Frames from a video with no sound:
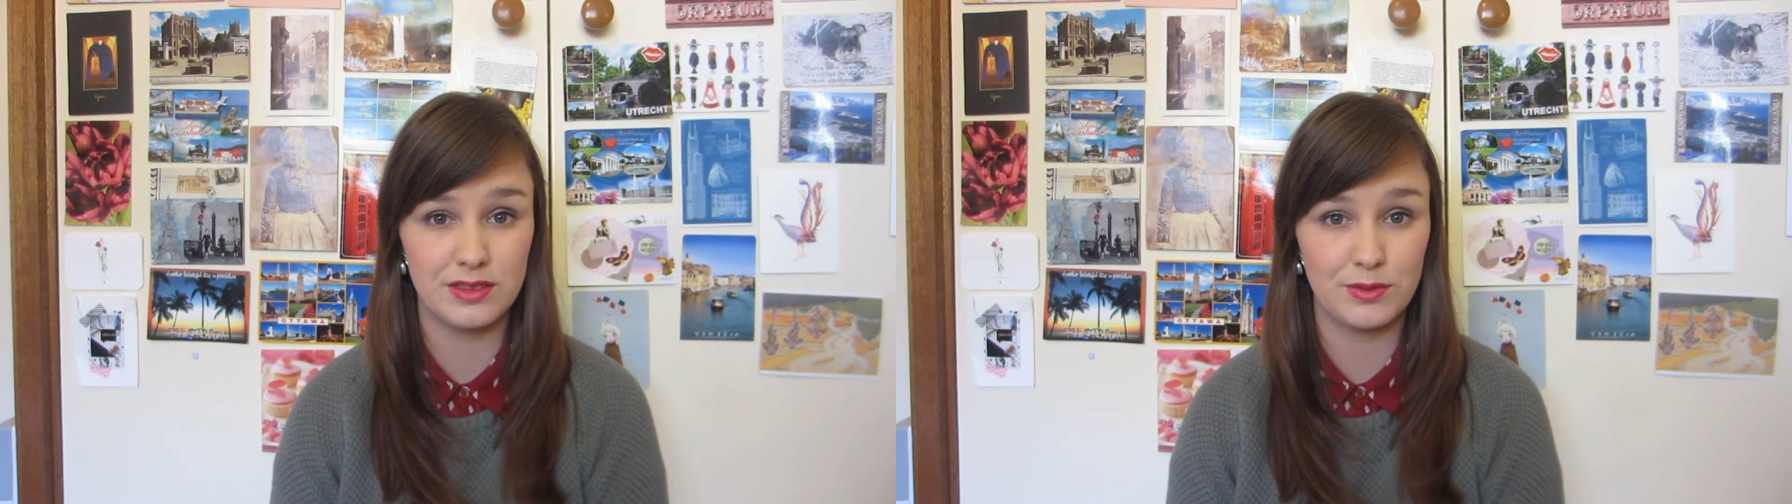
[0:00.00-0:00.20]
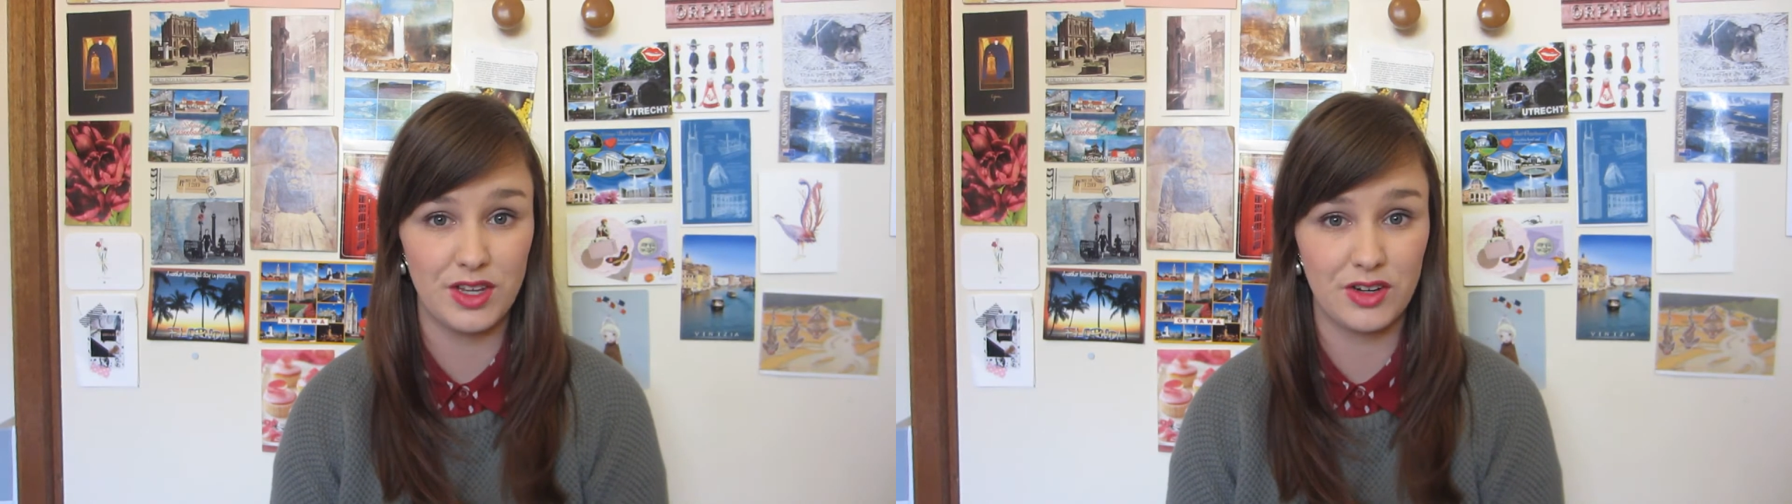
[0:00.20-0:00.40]

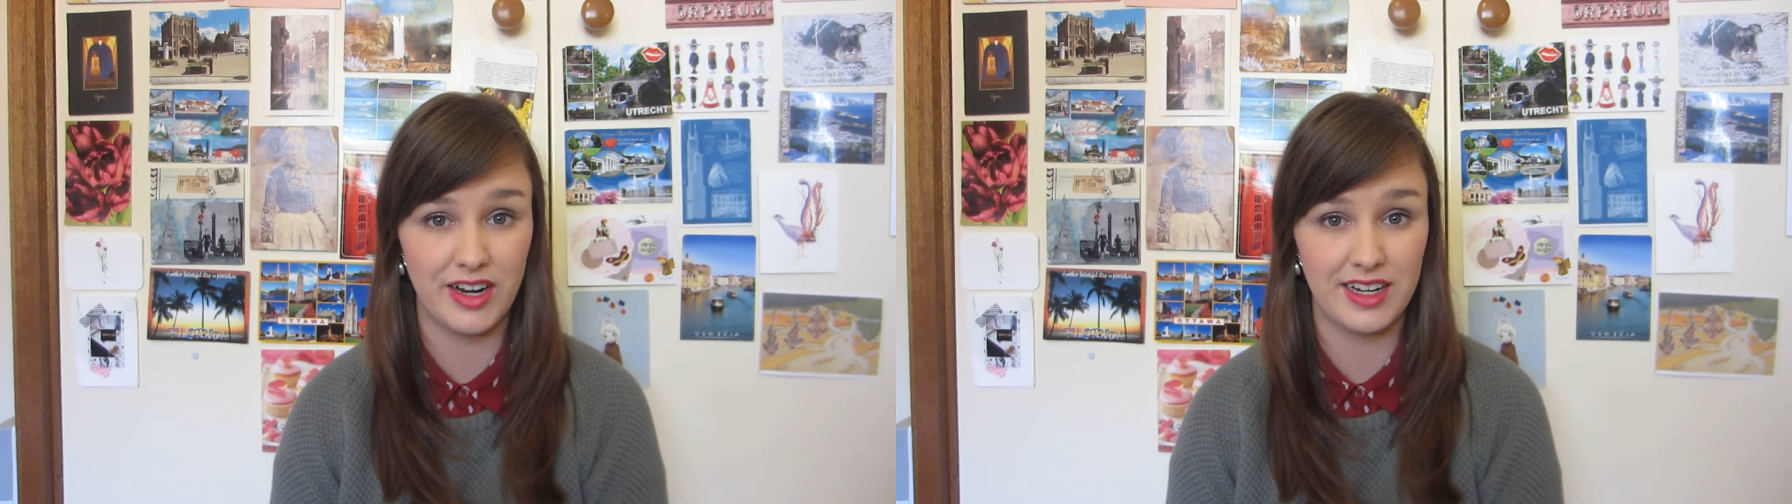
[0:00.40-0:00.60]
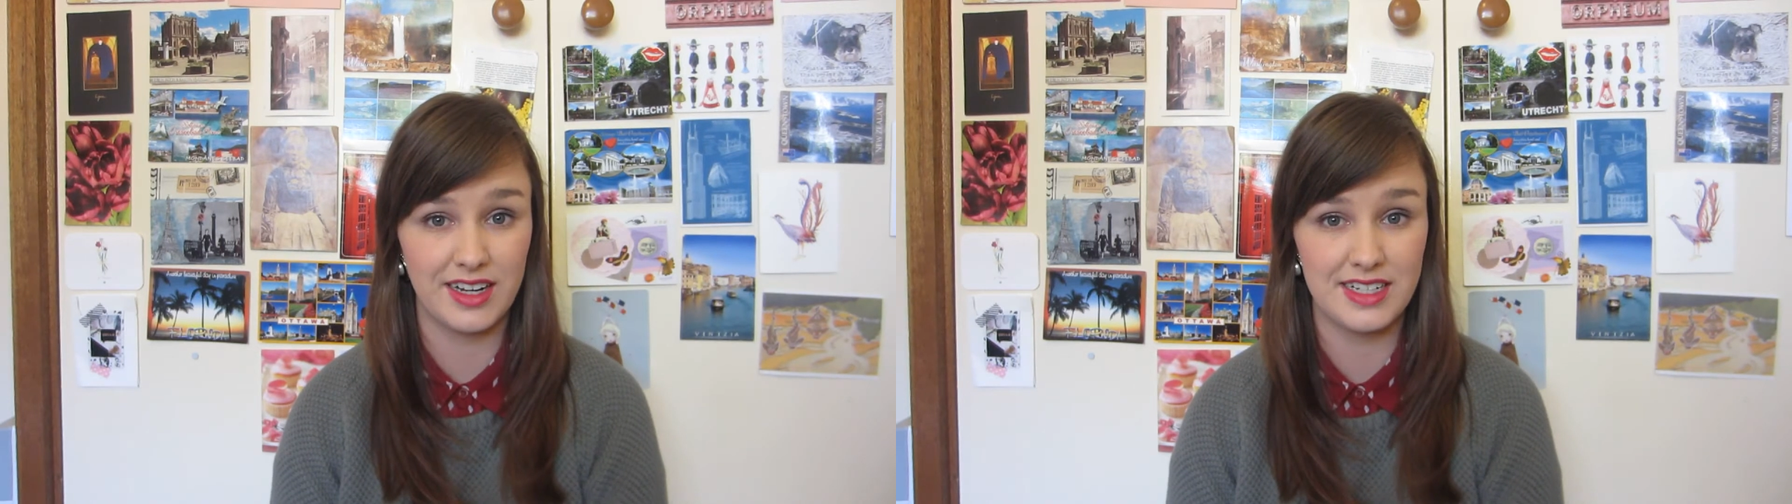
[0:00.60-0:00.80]
with your
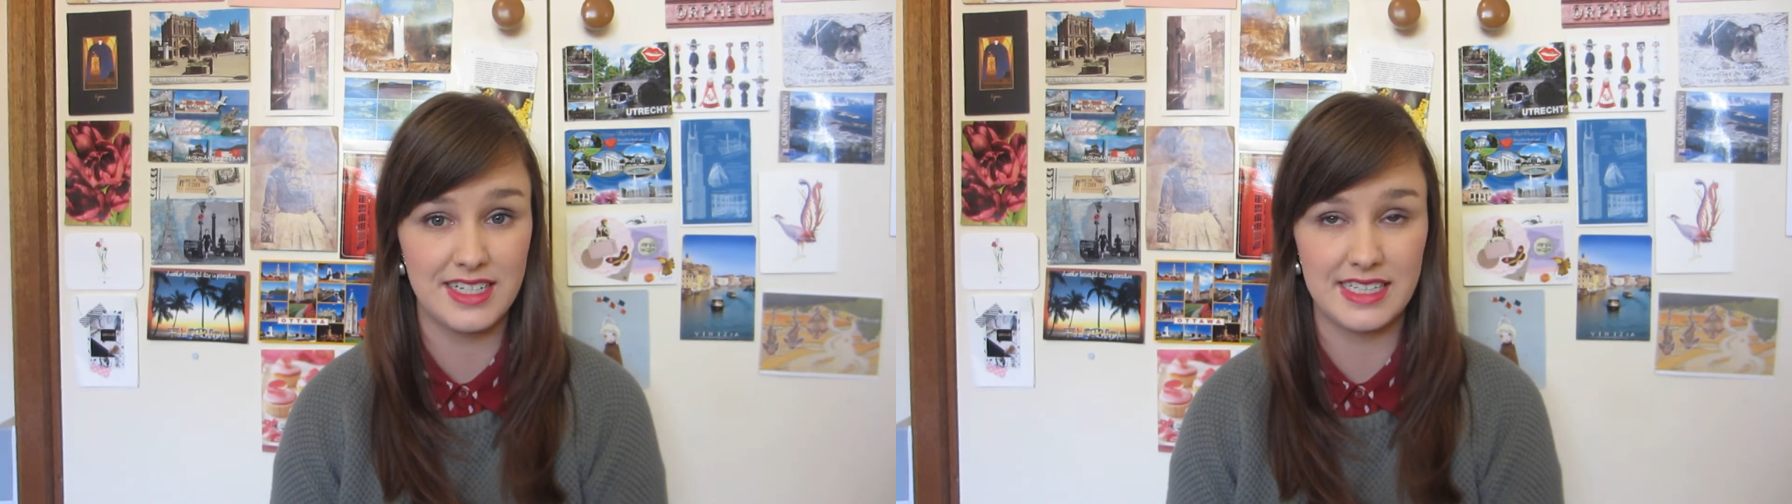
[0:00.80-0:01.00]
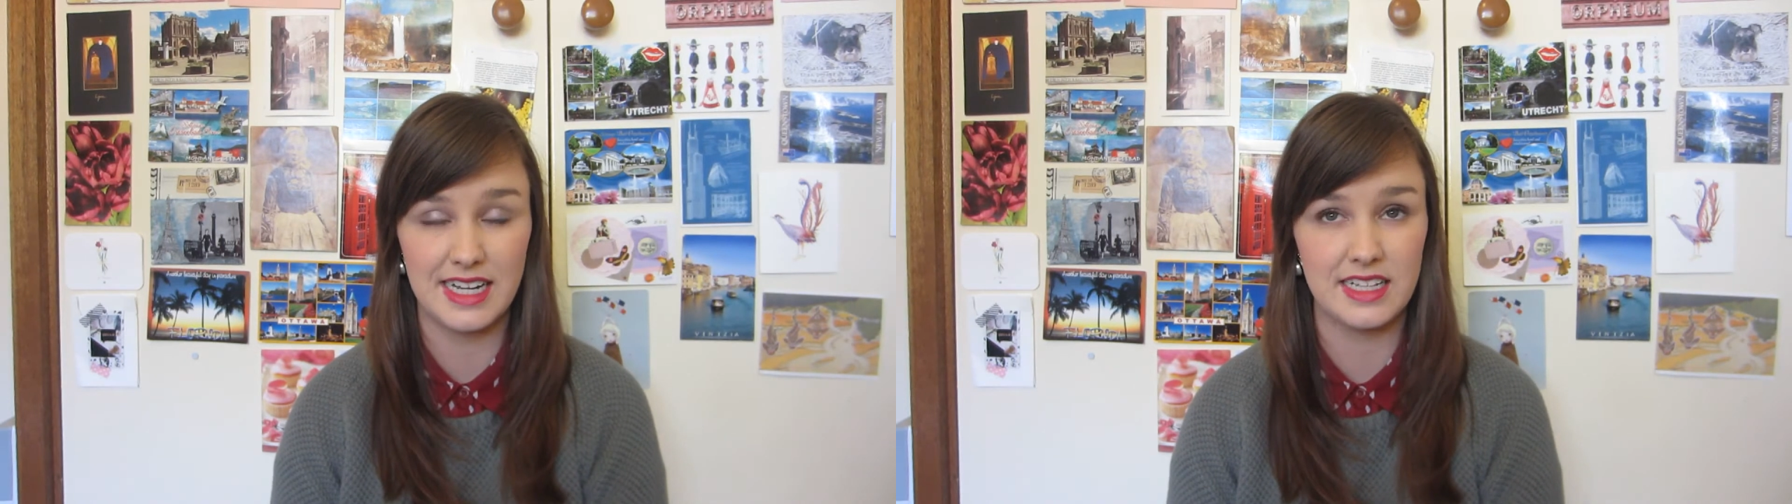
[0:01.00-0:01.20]
credit card
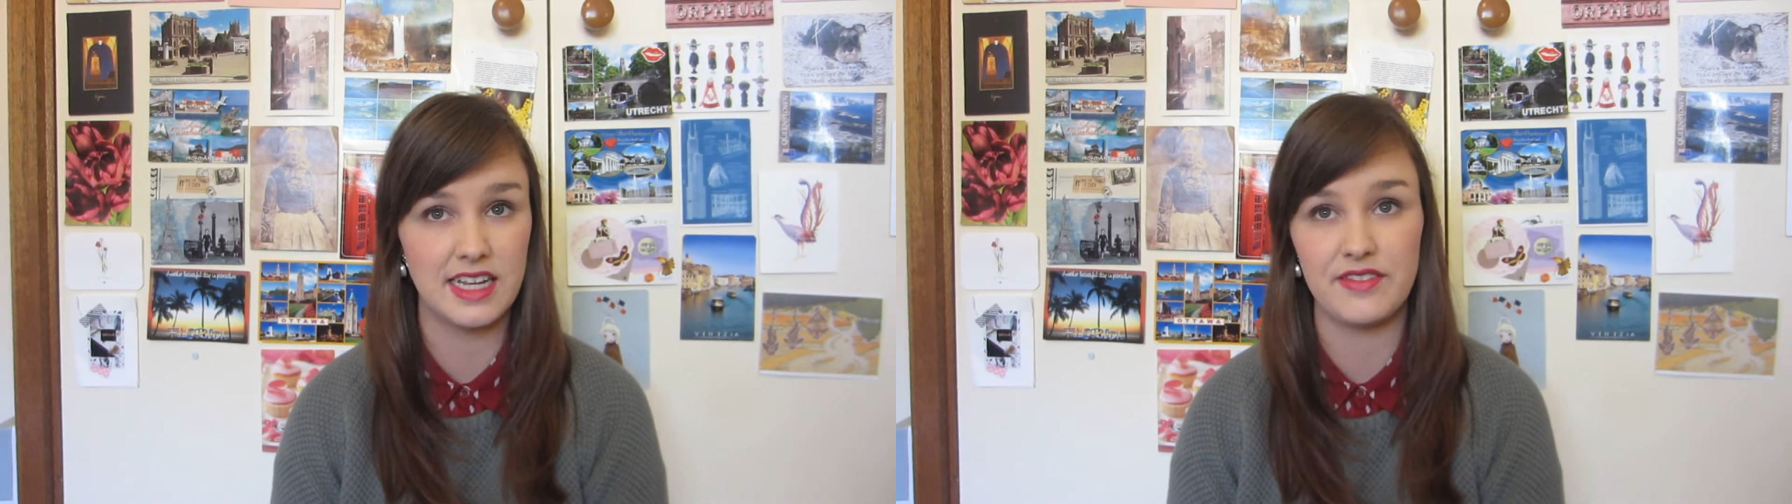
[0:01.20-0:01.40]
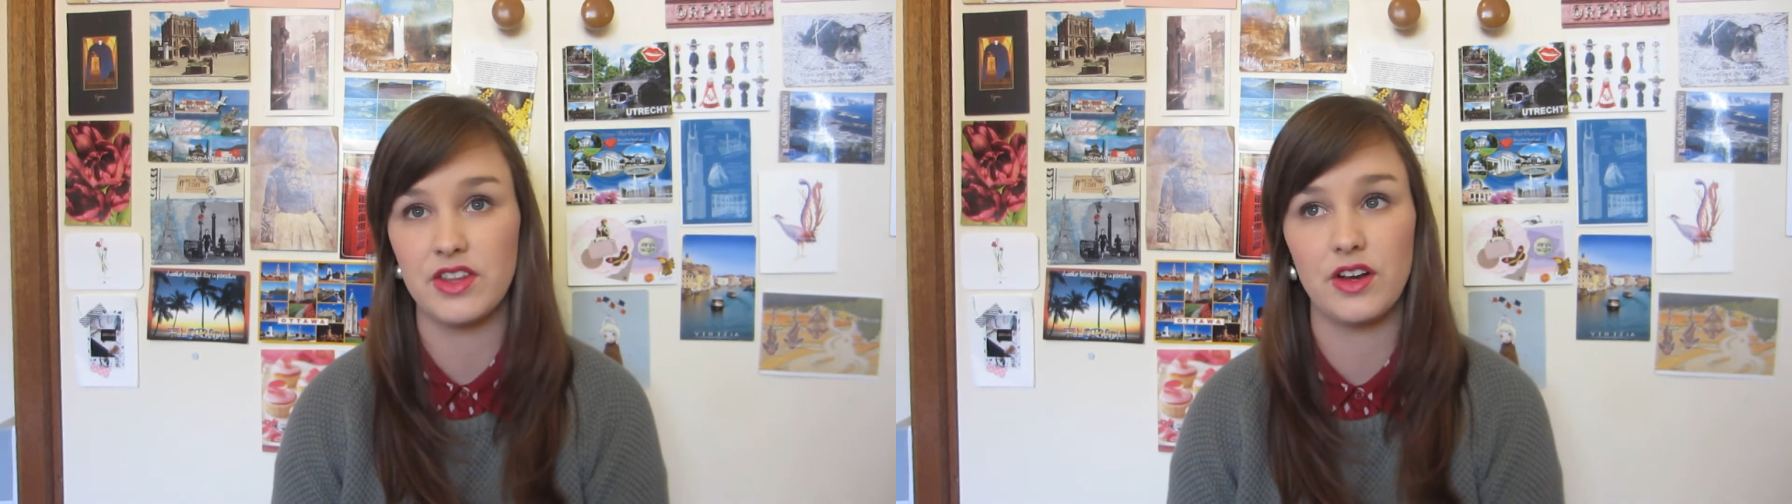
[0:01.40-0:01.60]
details,
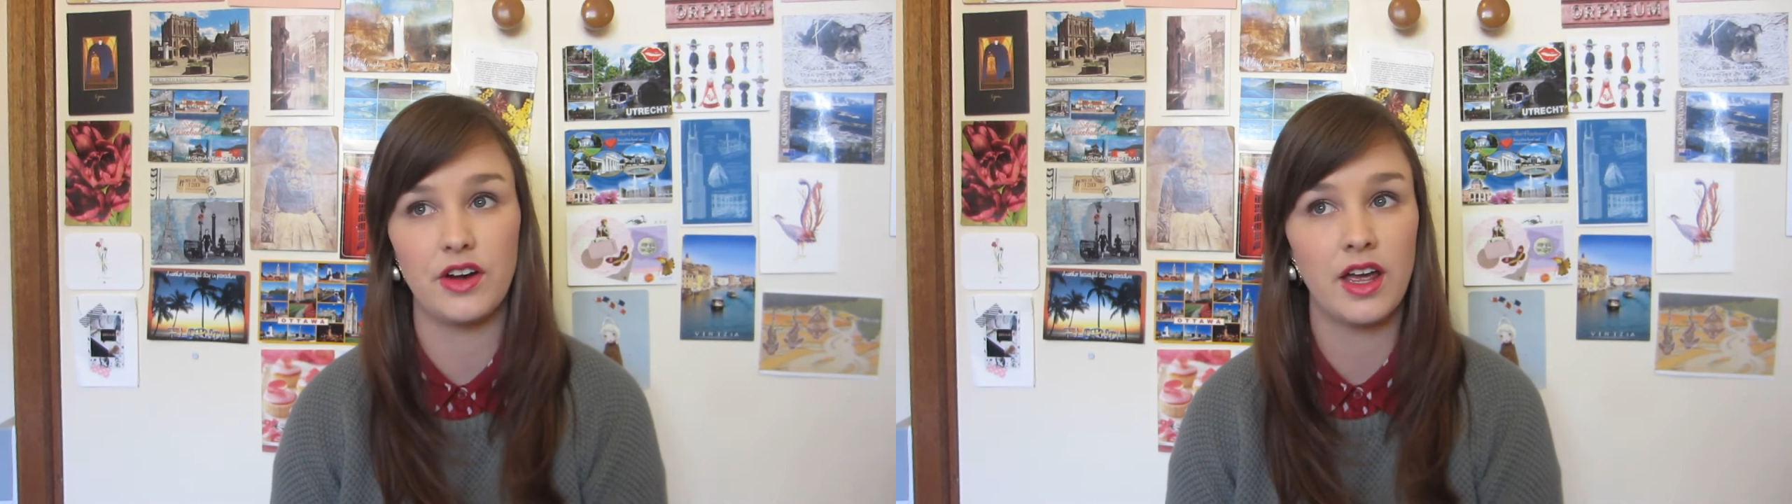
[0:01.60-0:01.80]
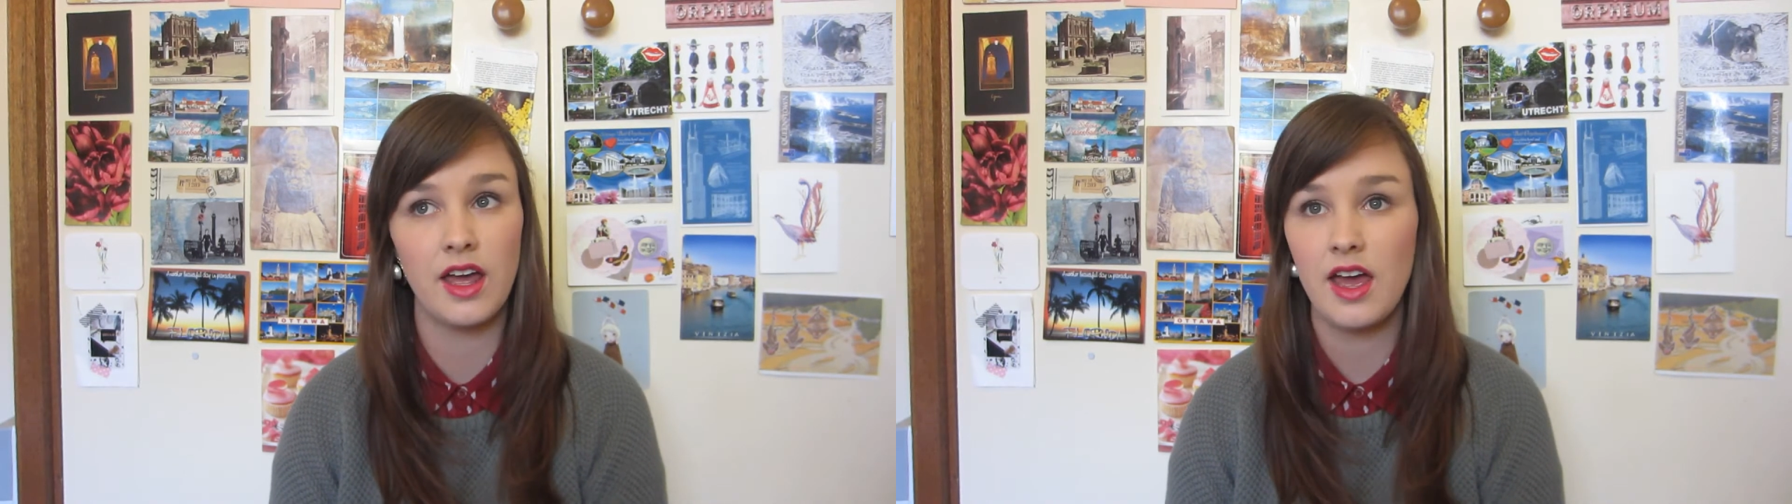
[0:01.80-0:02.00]
even though